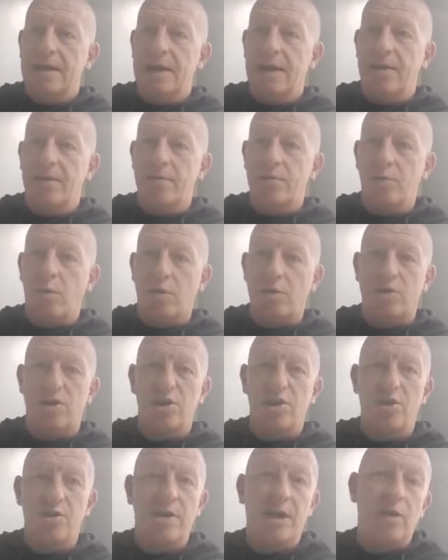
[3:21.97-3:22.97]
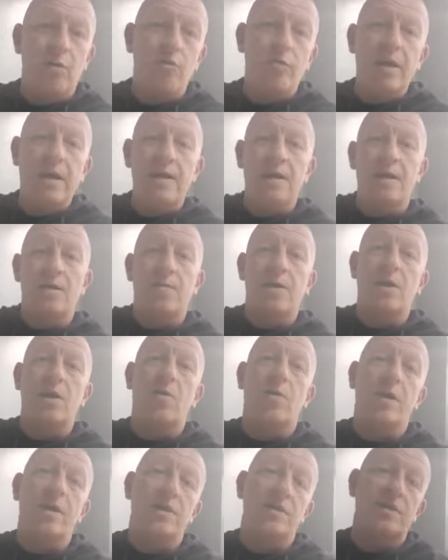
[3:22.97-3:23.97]
And what turned out really to be
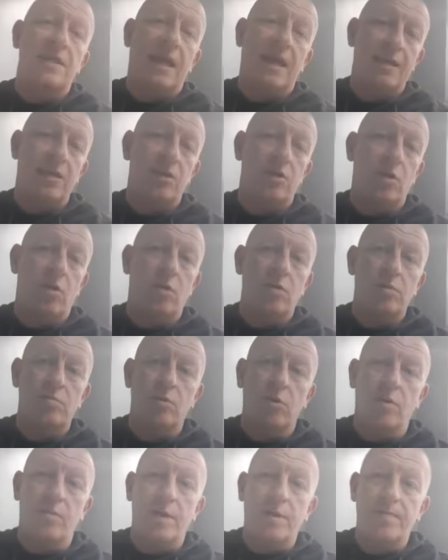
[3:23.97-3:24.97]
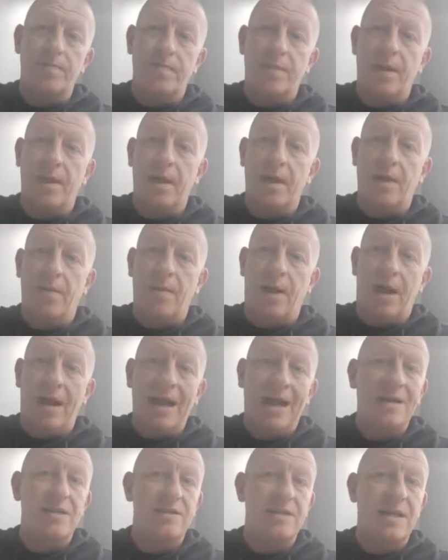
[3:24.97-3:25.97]
quite a sliding doors moment, I
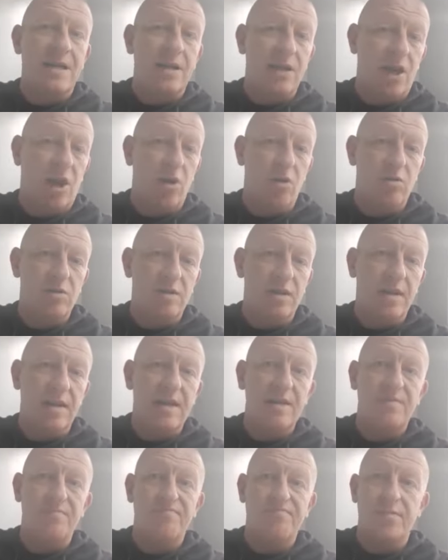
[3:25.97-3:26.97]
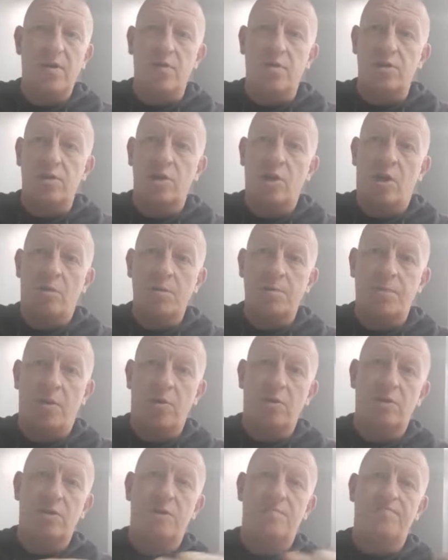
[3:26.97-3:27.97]
accidentally closed the lid on the sharps
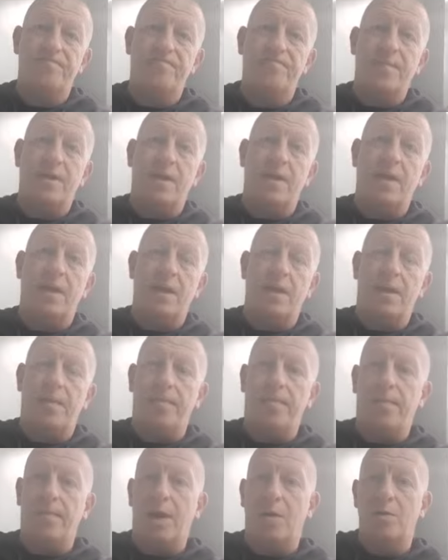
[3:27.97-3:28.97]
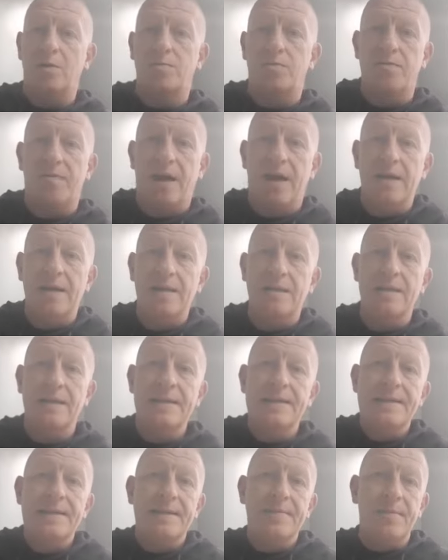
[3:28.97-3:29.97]
box I was provided,
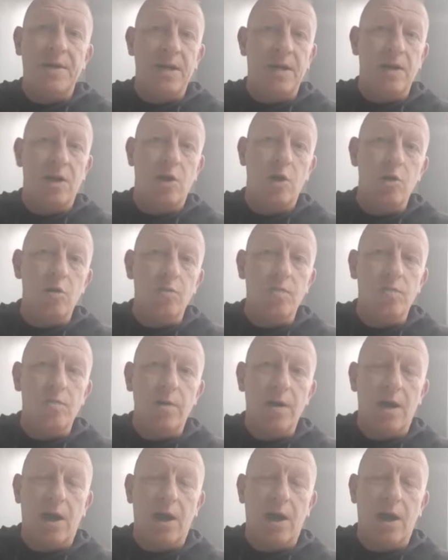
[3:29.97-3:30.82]
meaning I couldn't